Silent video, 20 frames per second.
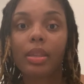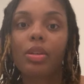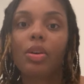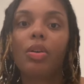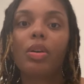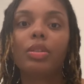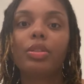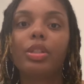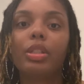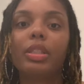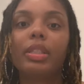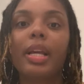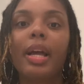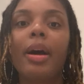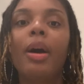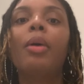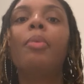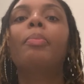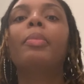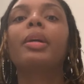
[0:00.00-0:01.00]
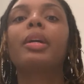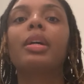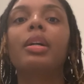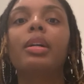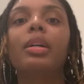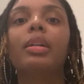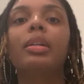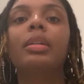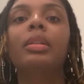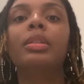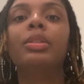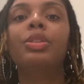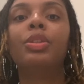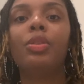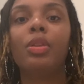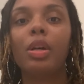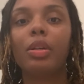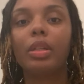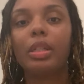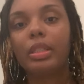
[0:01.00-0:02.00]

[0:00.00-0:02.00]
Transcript: the ultrasound because you know the